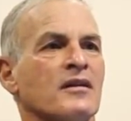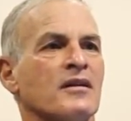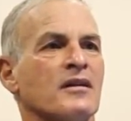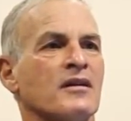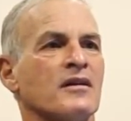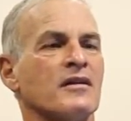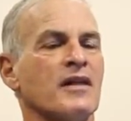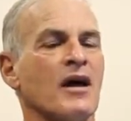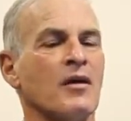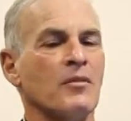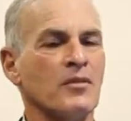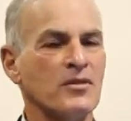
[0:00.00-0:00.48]

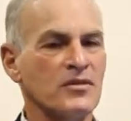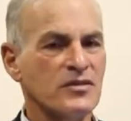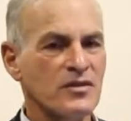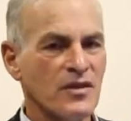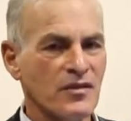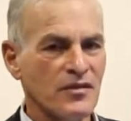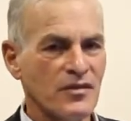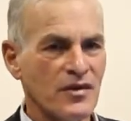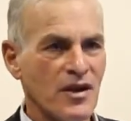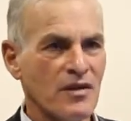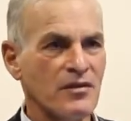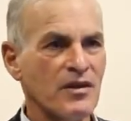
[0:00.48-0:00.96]
That was the
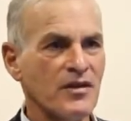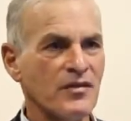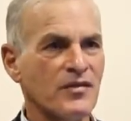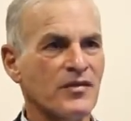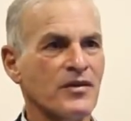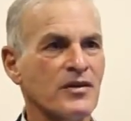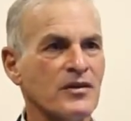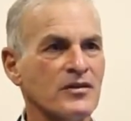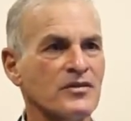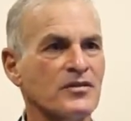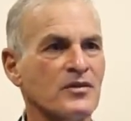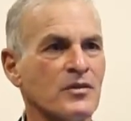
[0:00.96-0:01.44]
very
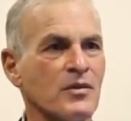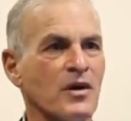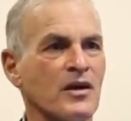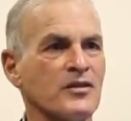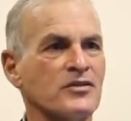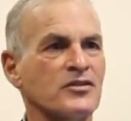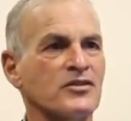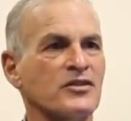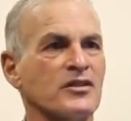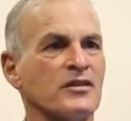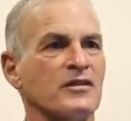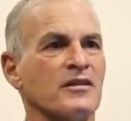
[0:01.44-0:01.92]
first
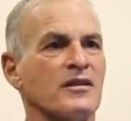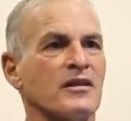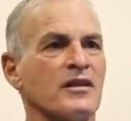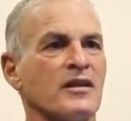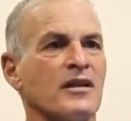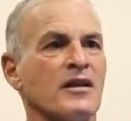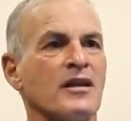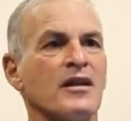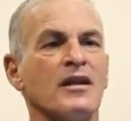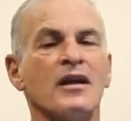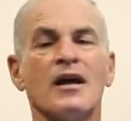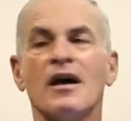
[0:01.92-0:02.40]
question.
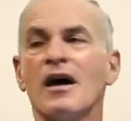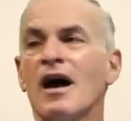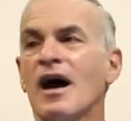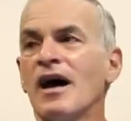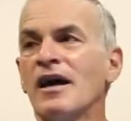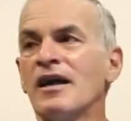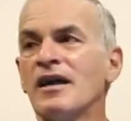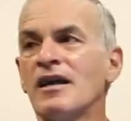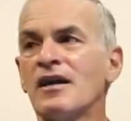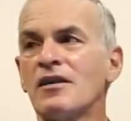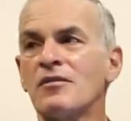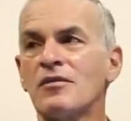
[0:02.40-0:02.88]

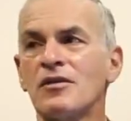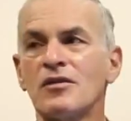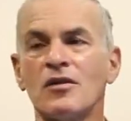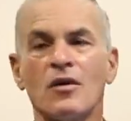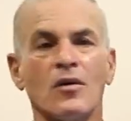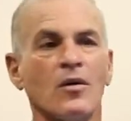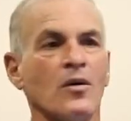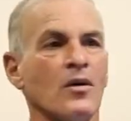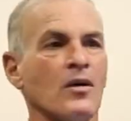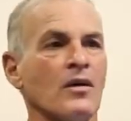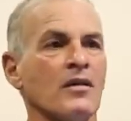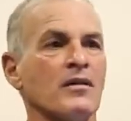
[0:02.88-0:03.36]
I hear it
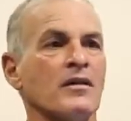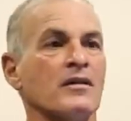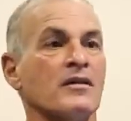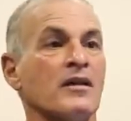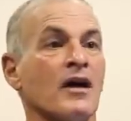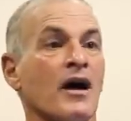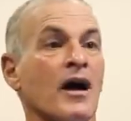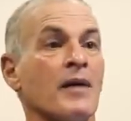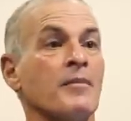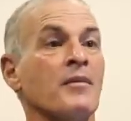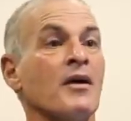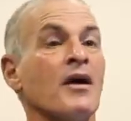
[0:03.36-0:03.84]
all the
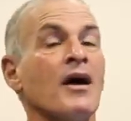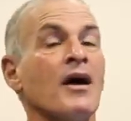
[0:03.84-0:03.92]
time.